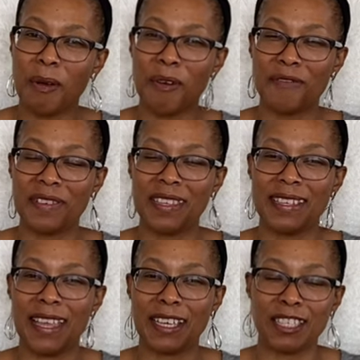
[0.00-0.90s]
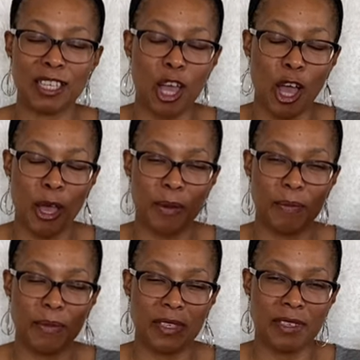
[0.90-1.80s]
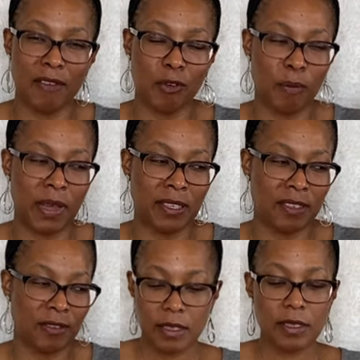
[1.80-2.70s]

over the next several months.